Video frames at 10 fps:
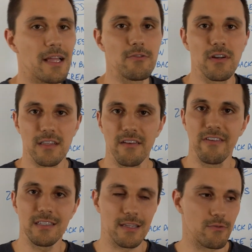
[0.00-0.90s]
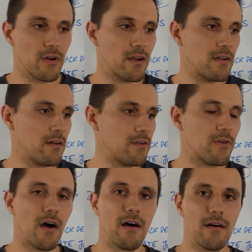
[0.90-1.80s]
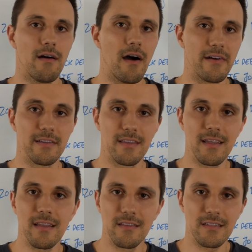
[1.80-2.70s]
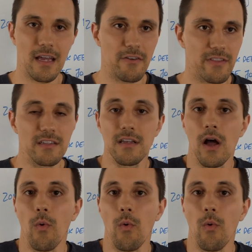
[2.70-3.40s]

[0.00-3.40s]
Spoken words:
They do not invest in R&D and these kind of things.